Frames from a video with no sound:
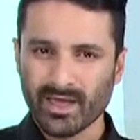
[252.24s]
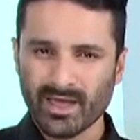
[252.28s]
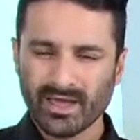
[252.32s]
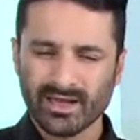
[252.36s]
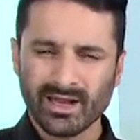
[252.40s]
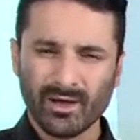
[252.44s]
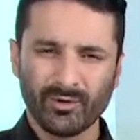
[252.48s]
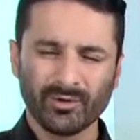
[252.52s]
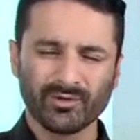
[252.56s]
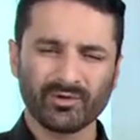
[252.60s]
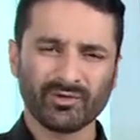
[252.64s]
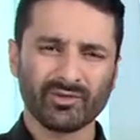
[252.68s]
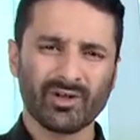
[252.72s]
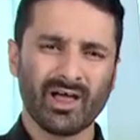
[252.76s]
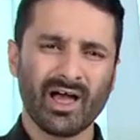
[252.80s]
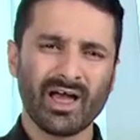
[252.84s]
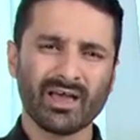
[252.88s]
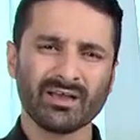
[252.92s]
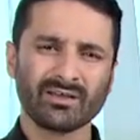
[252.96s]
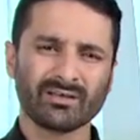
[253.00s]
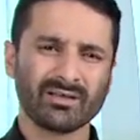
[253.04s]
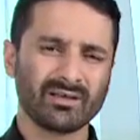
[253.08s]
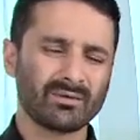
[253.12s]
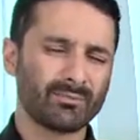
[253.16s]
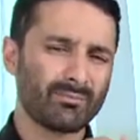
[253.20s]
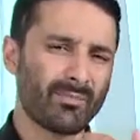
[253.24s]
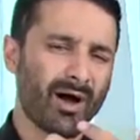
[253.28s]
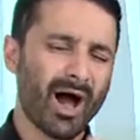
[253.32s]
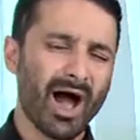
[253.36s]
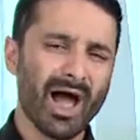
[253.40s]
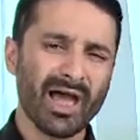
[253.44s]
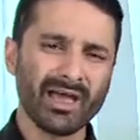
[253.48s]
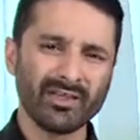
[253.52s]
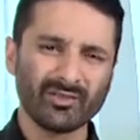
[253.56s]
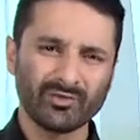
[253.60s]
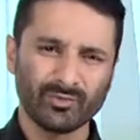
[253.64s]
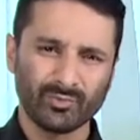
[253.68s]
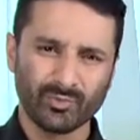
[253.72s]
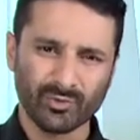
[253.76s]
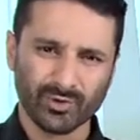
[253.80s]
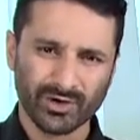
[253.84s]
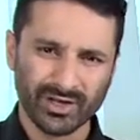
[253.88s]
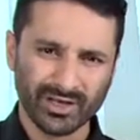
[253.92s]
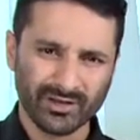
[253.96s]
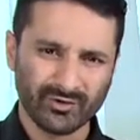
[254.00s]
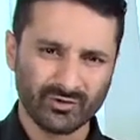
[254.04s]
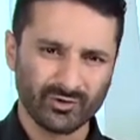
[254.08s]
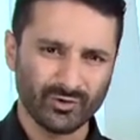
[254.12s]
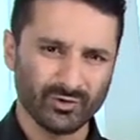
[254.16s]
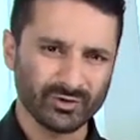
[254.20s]
Now it's like
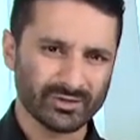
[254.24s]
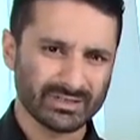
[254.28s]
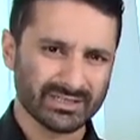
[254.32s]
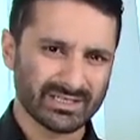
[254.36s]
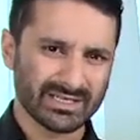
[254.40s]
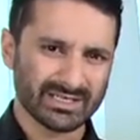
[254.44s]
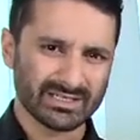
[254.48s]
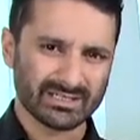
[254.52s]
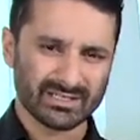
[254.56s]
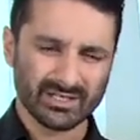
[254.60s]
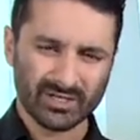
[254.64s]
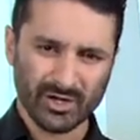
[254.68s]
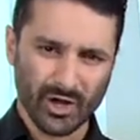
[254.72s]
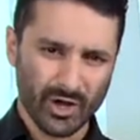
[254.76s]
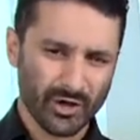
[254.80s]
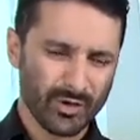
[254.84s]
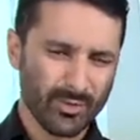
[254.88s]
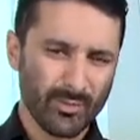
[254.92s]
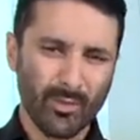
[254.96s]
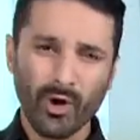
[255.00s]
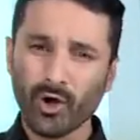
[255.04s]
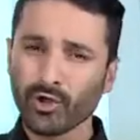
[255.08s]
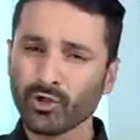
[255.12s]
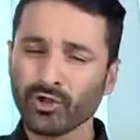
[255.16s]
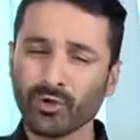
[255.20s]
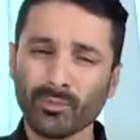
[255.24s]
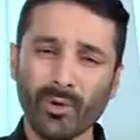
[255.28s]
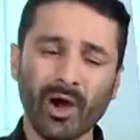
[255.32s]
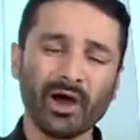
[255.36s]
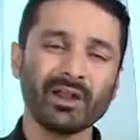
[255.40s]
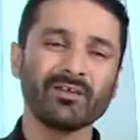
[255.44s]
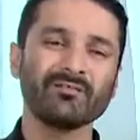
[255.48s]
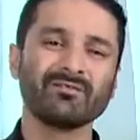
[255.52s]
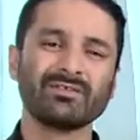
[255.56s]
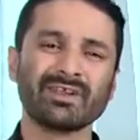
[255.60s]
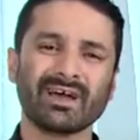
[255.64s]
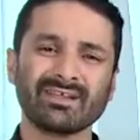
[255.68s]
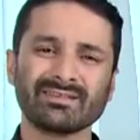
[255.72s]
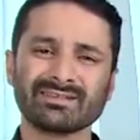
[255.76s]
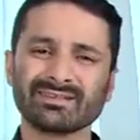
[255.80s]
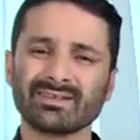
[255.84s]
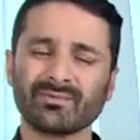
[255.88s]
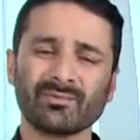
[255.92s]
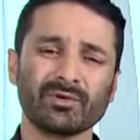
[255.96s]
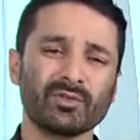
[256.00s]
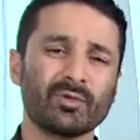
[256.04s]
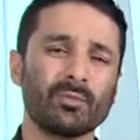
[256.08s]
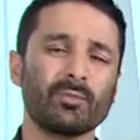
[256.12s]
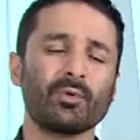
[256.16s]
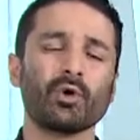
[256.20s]
Myers-Briggs or DISC, you know, you might have done
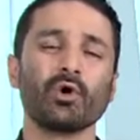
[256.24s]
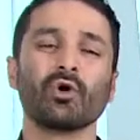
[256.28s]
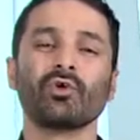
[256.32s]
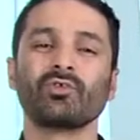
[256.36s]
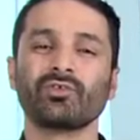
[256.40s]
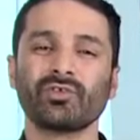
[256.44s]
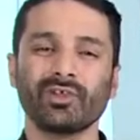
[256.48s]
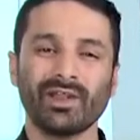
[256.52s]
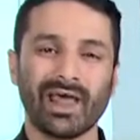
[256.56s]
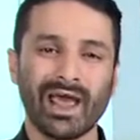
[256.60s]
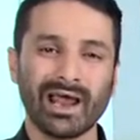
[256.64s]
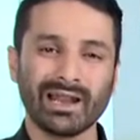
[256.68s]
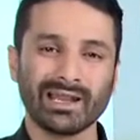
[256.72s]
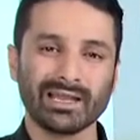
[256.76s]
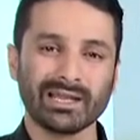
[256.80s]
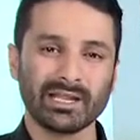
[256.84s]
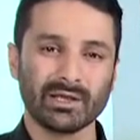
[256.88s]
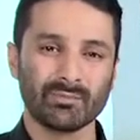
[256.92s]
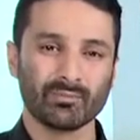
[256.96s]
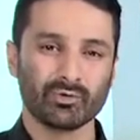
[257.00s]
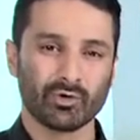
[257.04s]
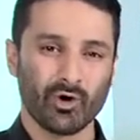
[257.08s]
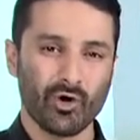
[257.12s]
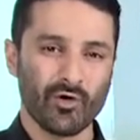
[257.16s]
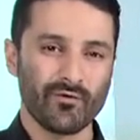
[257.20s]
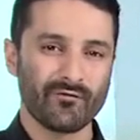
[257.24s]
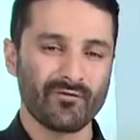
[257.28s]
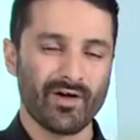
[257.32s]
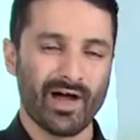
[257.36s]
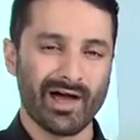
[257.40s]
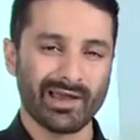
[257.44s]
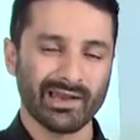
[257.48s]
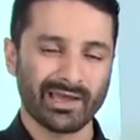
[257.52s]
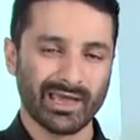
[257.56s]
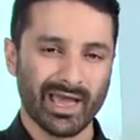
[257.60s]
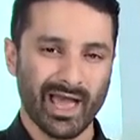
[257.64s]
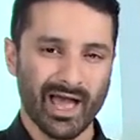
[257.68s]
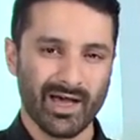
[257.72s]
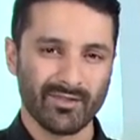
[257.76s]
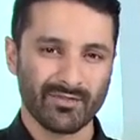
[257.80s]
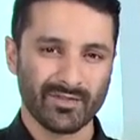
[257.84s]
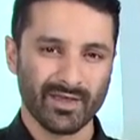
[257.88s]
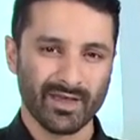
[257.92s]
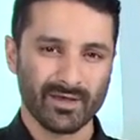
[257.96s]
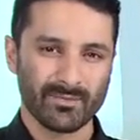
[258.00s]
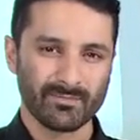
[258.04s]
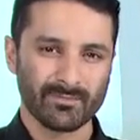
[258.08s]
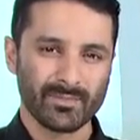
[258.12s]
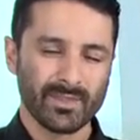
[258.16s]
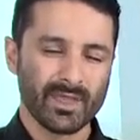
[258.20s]
some of the personality profiling out
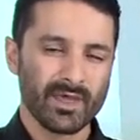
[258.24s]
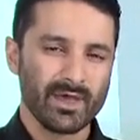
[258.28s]
there.